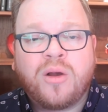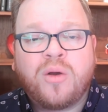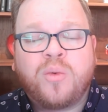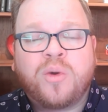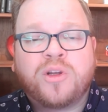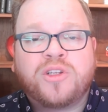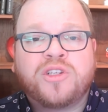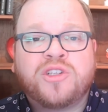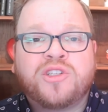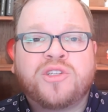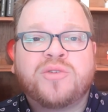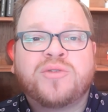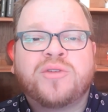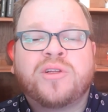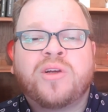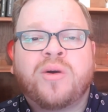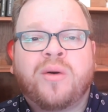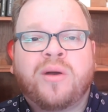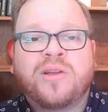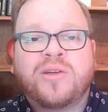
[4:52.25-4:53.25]
which is
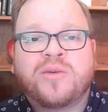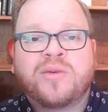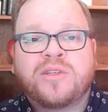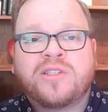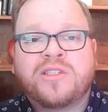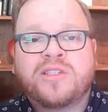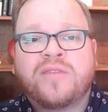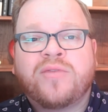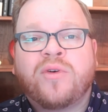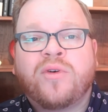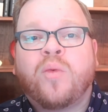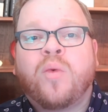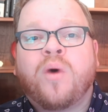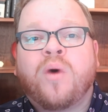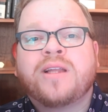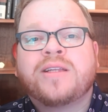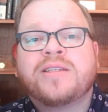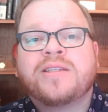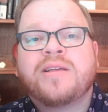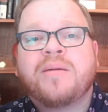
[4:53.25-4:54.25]
usually going to receive a
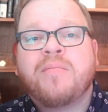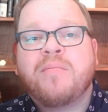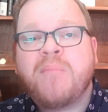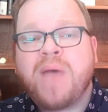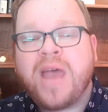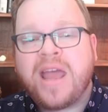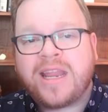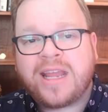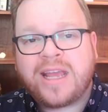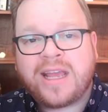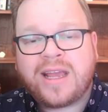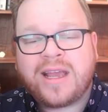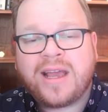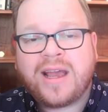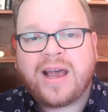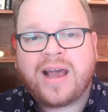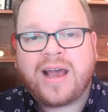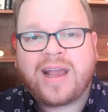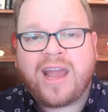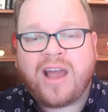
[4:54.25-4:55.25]
one-to-many
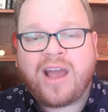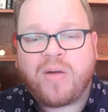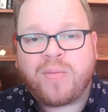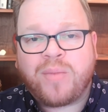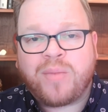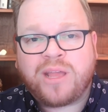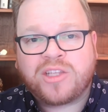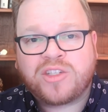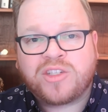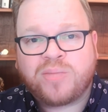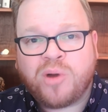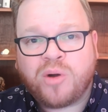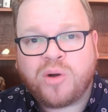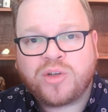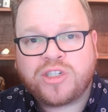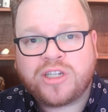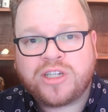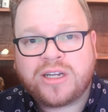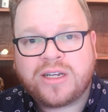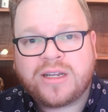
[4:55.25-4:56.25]
account-based
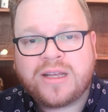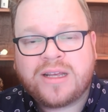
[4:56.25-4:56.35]
motion.